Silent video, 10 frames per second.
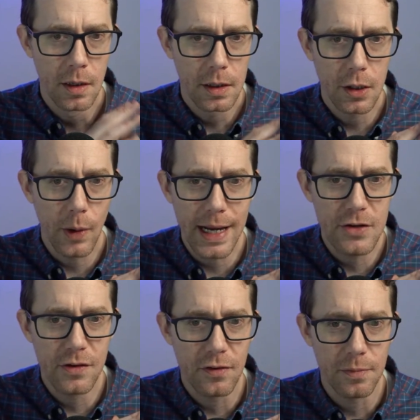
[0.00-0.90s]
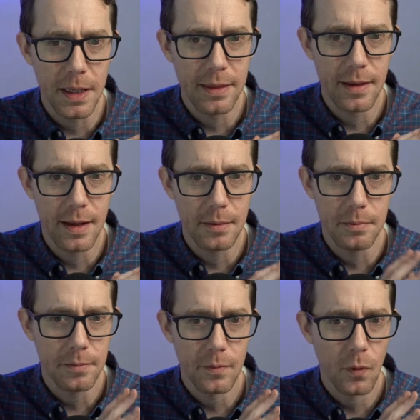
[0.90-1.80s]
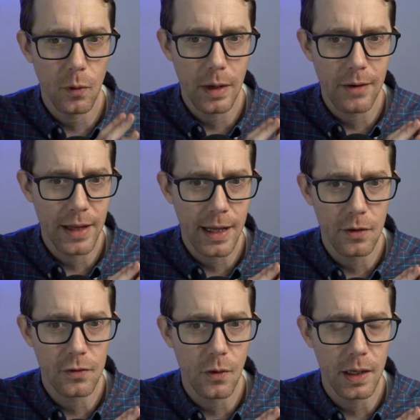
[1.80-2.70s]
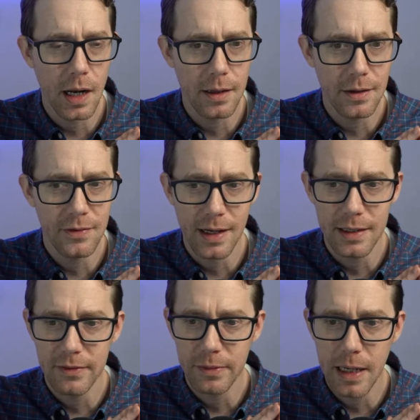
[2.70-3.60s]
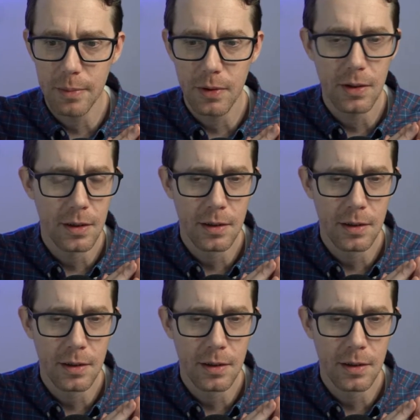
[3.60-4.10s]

you know, Agent Smith them or whatever the hell is going on in this scientific paper?